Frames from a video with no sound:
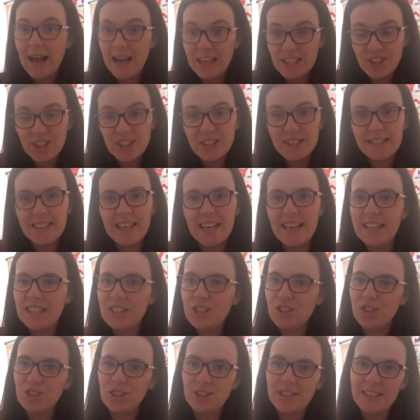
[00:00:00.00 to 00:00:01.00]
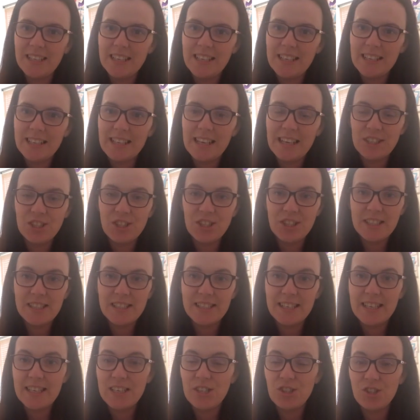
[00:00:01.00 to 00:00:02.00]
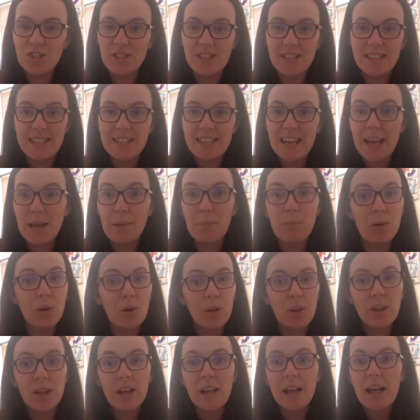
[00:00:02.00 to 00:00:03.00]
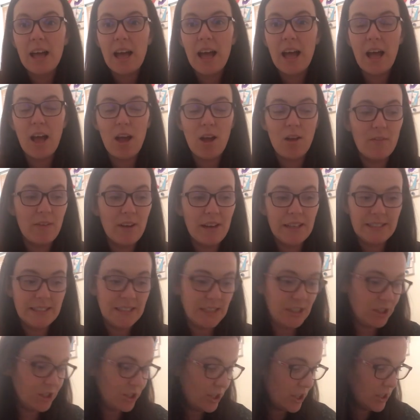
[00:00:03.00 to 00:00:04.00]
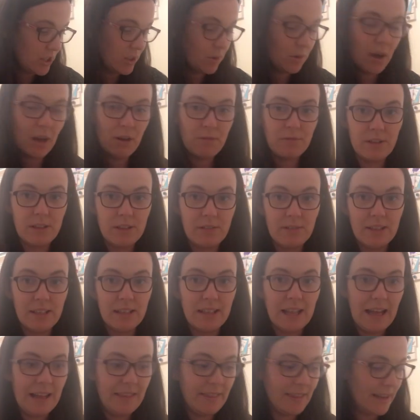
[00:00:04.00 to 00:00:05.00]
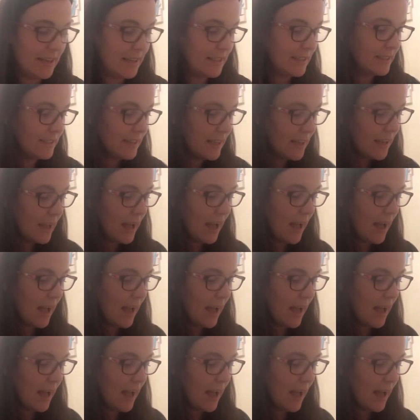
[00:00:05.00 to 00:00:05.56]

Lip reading: As you can see, it's just a staple of a t-shirt, so I really, really like this.